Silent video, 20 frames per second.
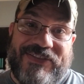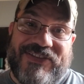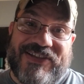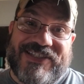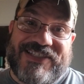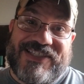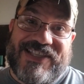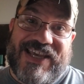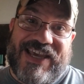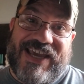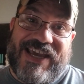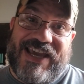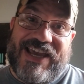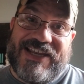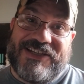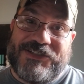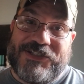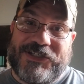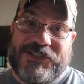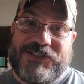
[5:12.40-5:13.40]
this thing
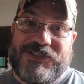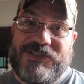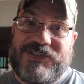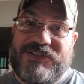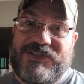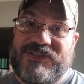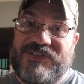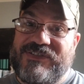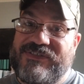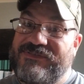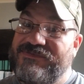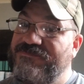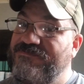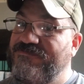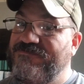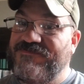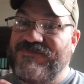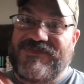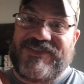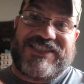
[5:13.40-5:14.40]
and just
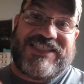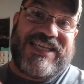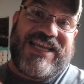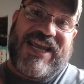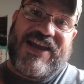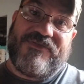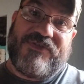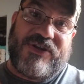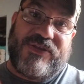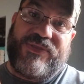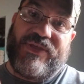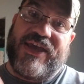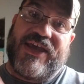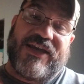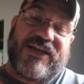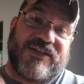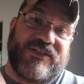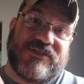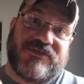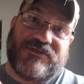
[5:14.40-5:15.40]
see
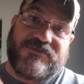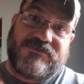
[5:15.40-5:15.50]
everything